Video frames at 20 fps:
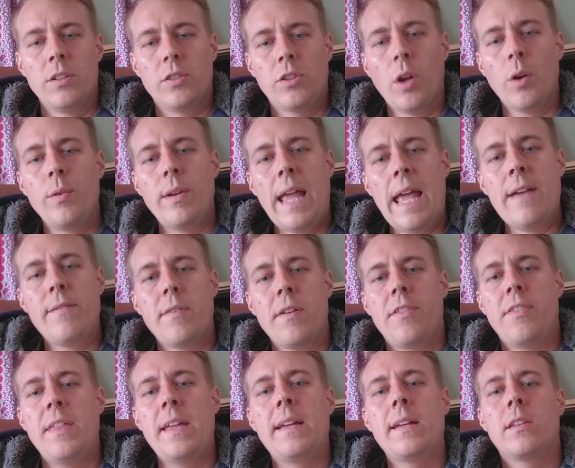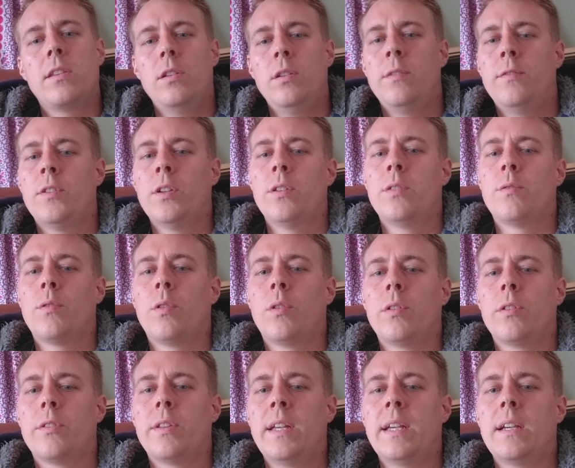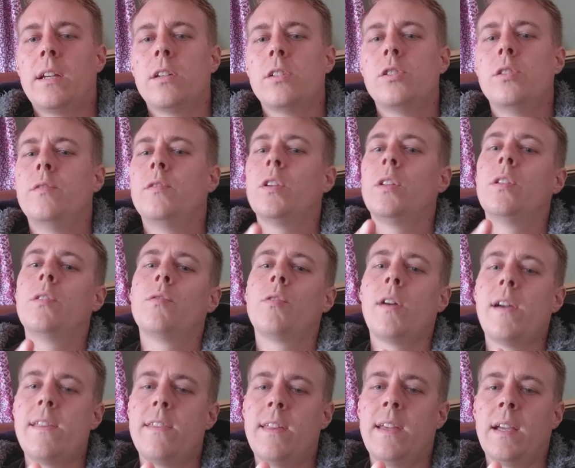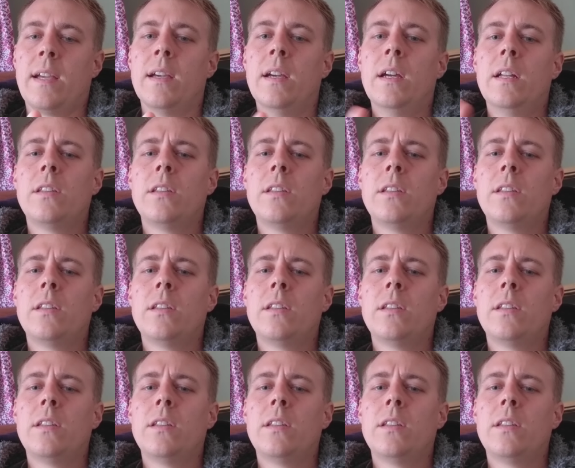Don't ever think that you've done the wrong thing because you've done the right thing.